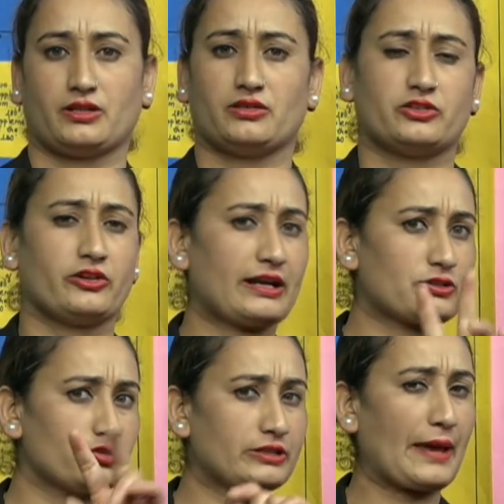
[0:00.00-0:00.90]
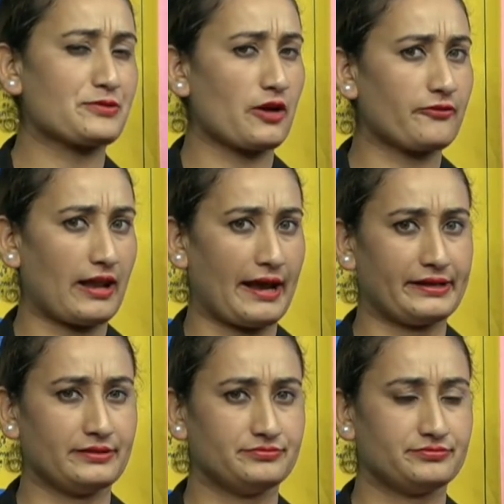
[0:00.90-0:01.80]
There are two types of line.
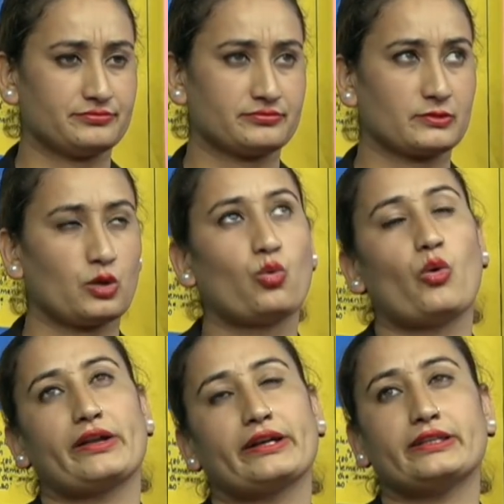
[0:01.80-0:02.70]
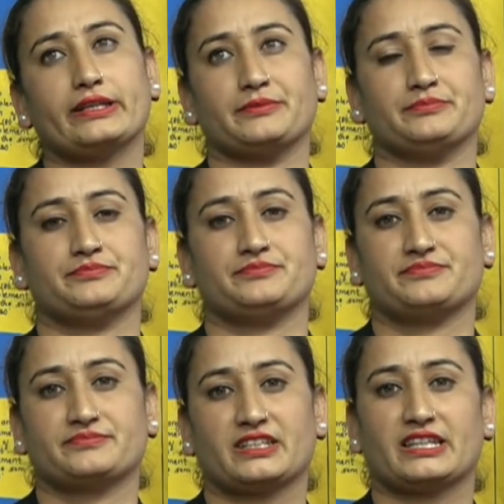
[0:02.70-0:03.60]
What are they?
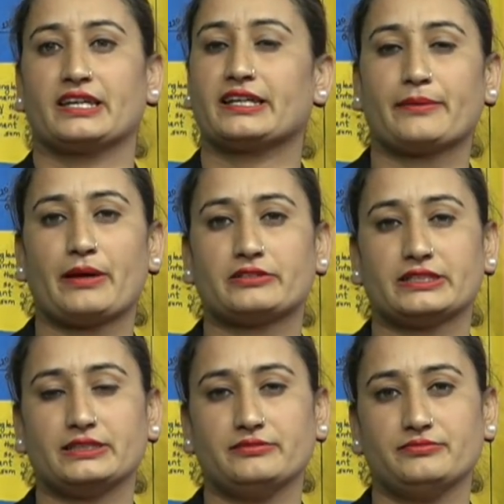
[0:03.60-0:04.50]
Think about it.